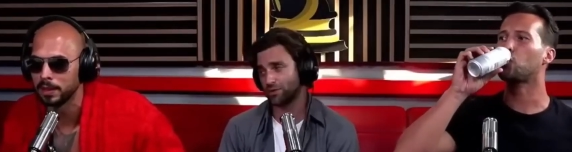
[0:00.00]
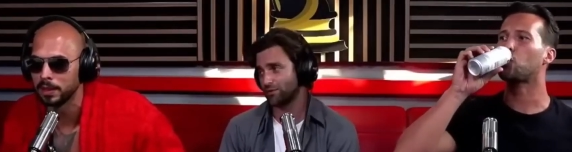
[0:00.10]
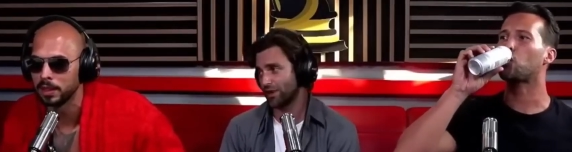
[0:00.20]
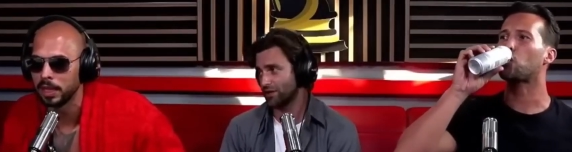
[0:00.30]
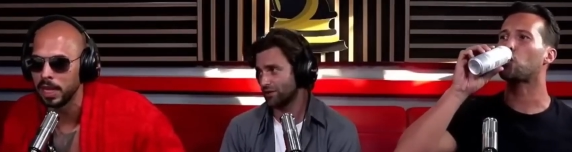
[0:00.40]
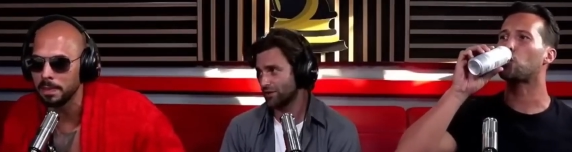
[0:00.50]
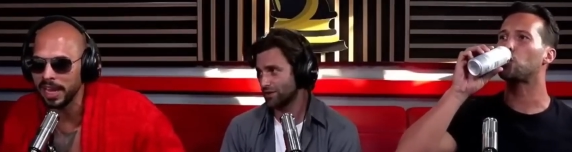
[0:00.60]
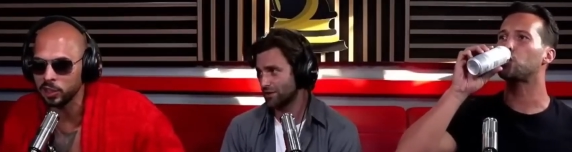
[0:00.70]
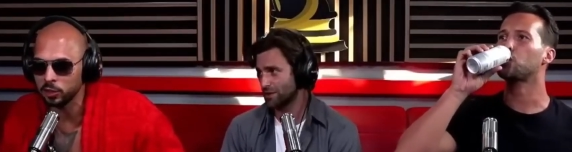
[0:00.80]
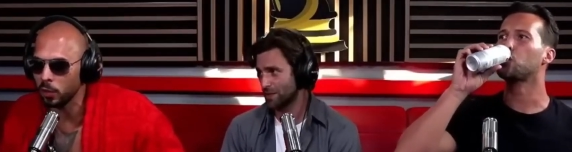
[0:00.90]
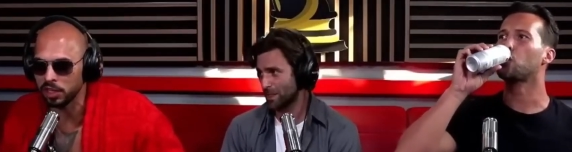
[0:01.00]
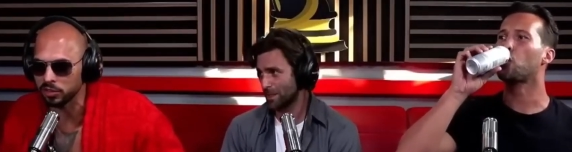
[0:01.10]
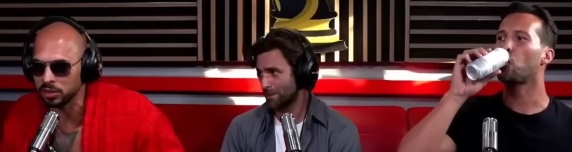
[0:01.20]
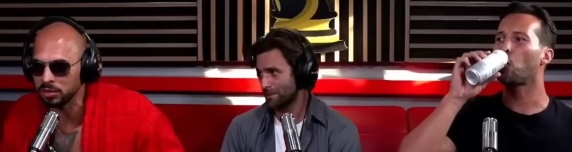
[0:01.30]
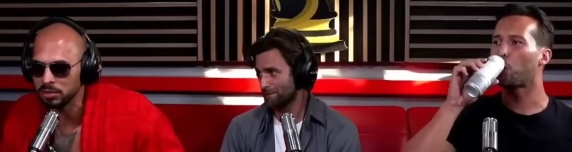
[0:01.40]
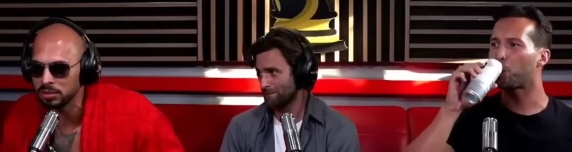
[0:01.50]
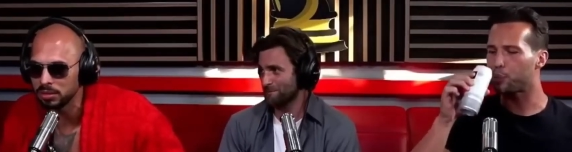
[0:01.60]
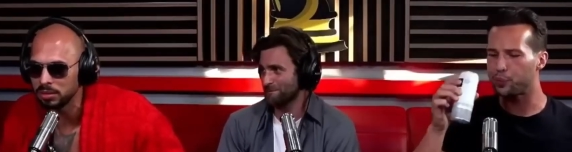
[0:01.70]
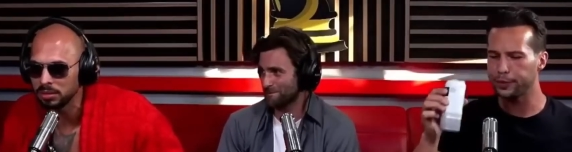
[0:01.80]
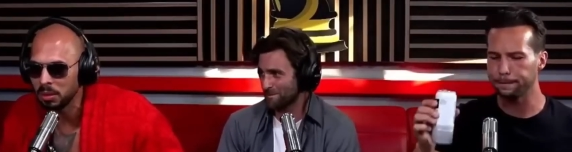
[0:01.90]
Speaker 1: bit violent. It
Speaker 2: makes no, it doesn't.
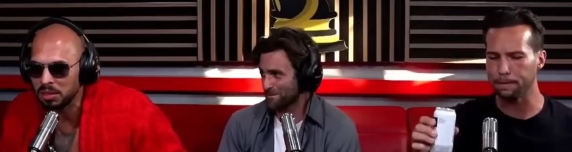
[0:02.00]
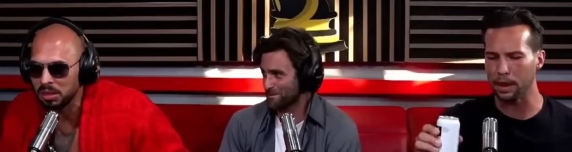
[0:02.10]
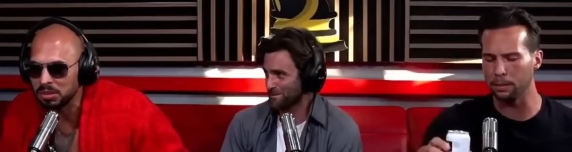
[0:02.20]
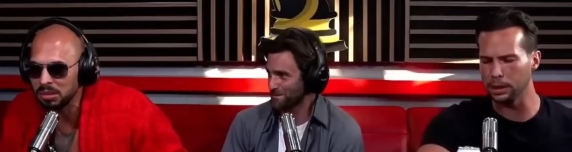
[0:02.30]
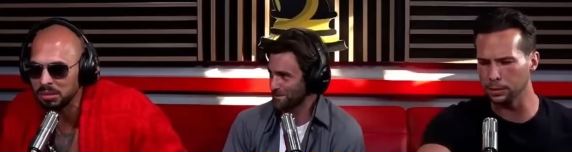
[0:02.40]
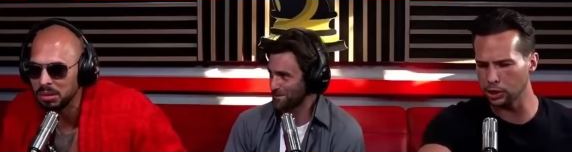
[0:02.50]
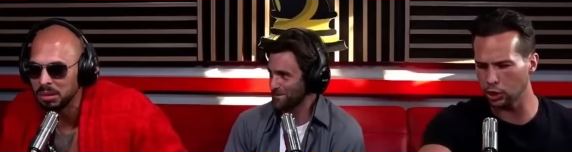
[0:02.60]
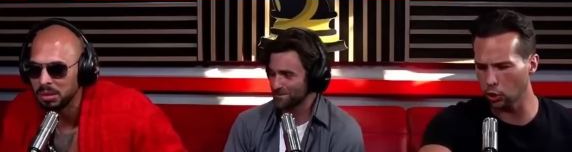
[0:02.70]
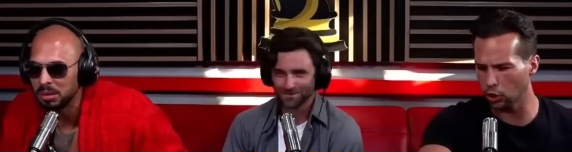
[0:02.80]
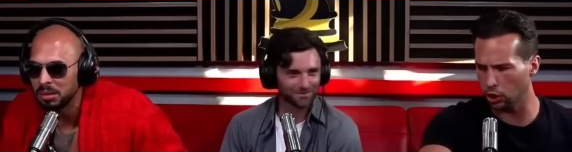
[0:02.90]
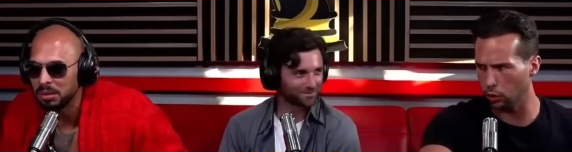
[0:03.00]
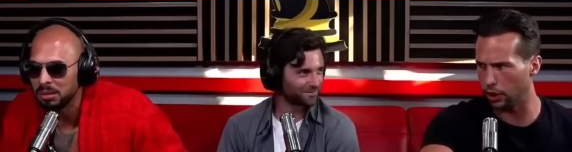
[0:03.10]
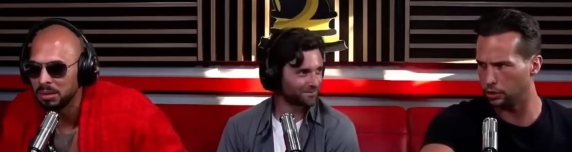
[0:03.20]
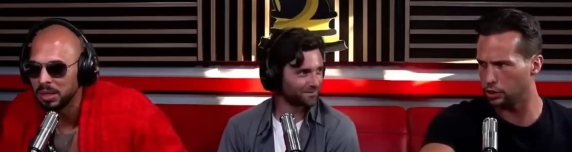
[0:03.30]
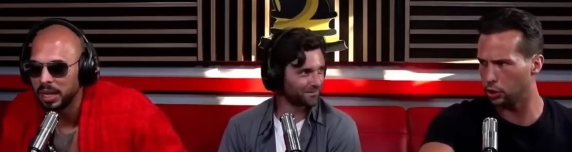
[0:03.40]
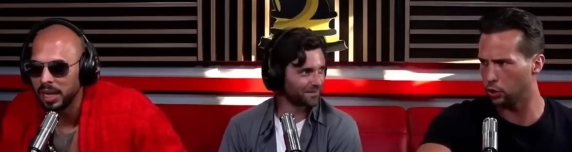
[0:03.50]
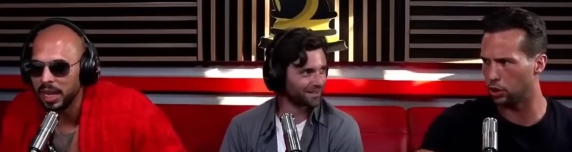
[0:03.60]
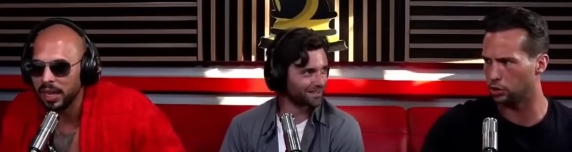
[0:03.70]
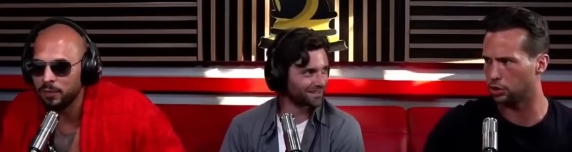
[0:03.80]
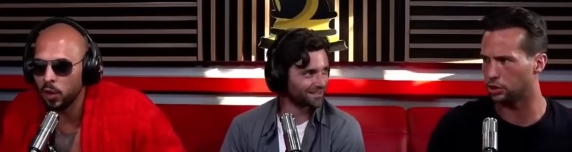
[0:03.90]
No, it doesn't. It makes me security aware. Security.
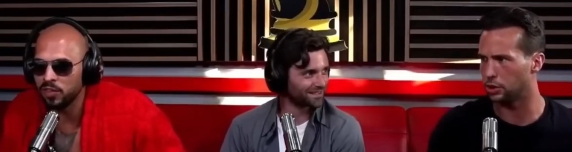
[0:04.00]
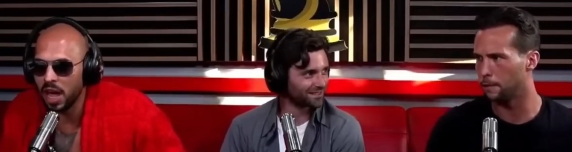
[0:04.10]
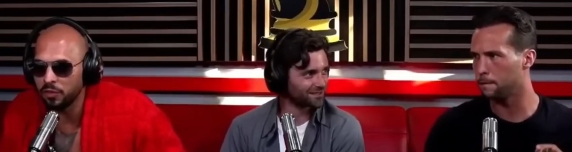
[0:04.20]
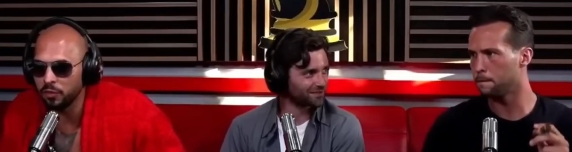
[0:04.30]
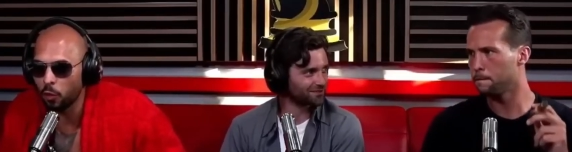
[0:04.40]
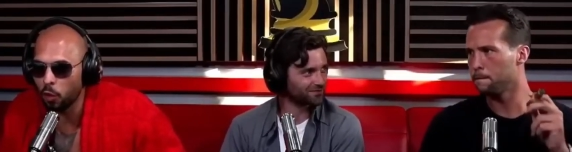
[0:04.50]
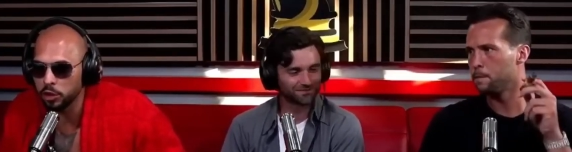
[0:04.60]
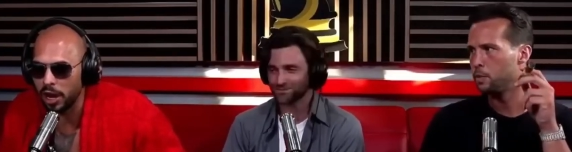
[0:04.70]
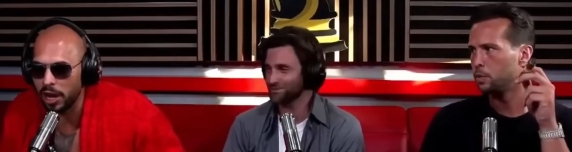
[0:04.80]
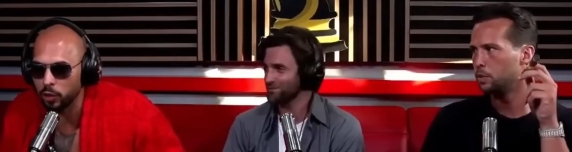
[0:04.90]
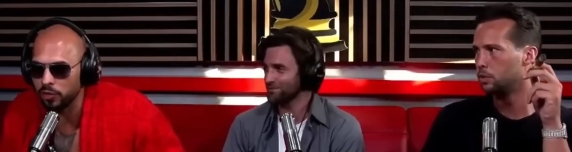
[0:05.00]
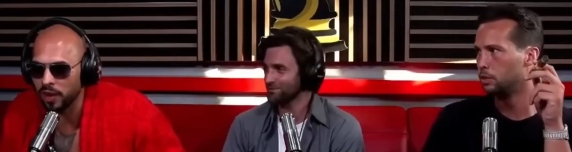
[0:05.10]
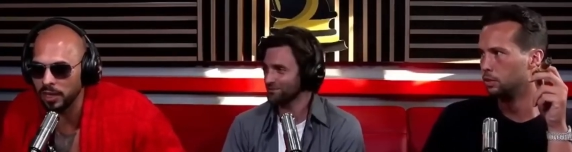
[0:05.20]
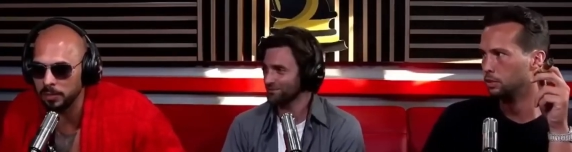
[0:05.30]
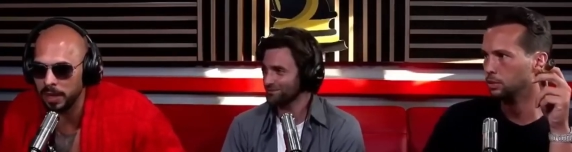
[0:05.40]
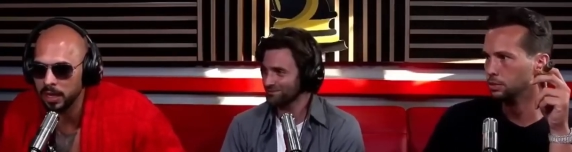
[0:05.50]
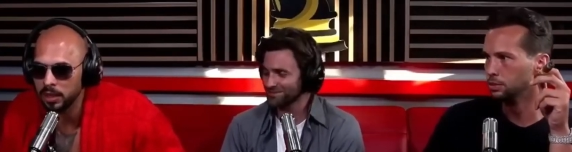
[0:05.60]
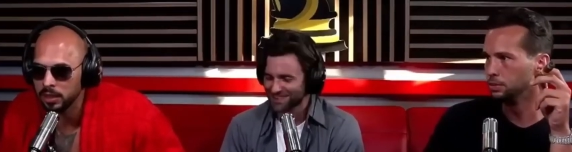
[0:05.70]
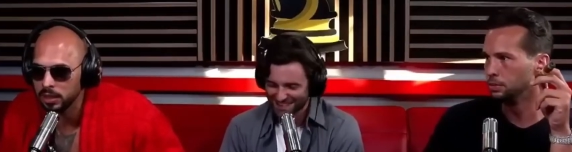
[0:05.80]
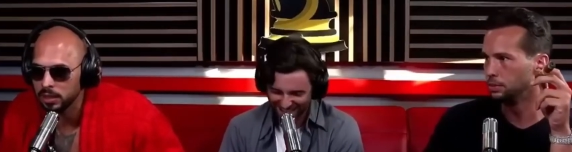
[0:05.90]
Conscious. If you have a knife and fork in your hand, are a violent
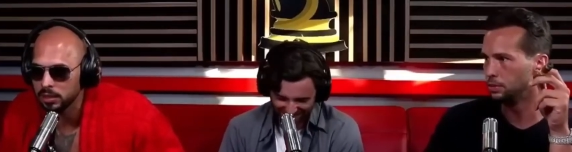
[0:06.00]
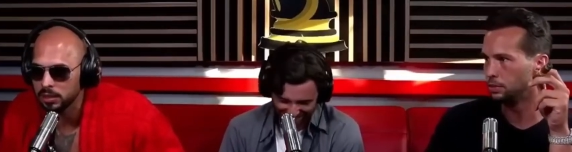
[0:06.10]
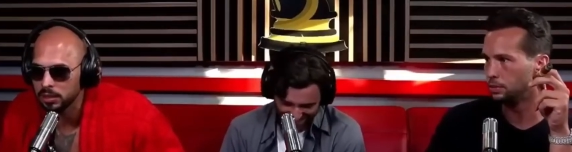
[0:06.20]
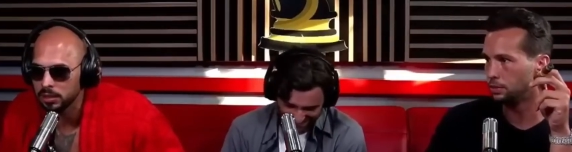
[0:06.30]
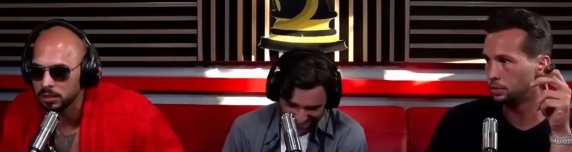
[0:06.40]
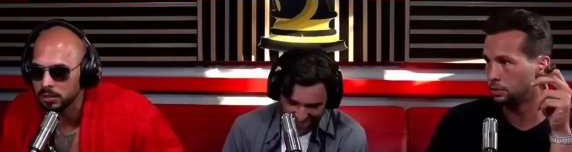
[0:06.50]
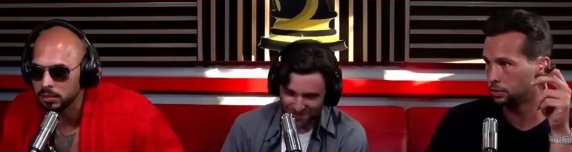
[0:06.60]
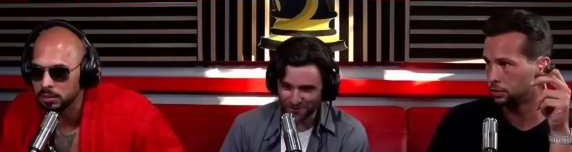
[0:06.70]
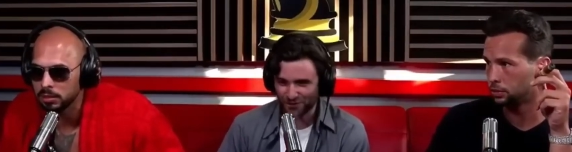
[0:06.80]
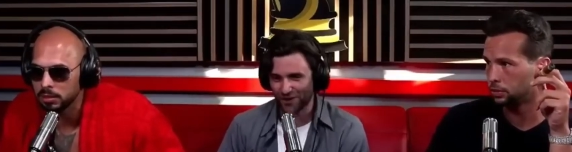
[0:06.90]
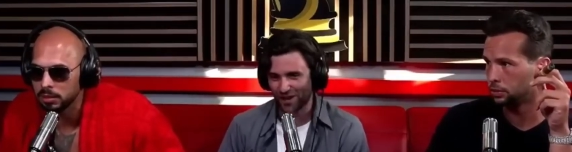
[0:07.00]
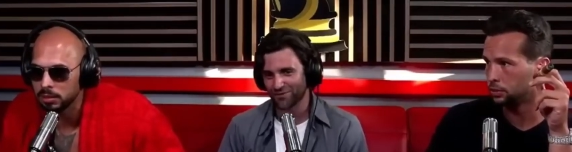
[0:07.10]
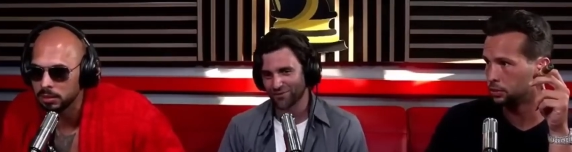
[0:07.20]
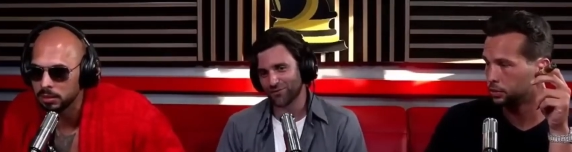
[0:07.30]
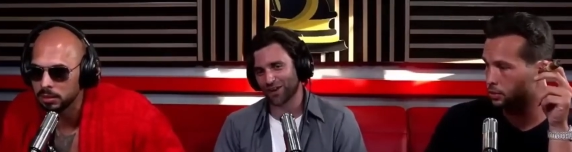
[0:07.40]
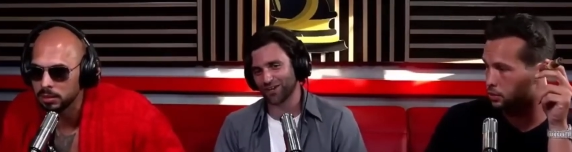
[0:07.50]
man?
Speaker 1: With the knife and fork I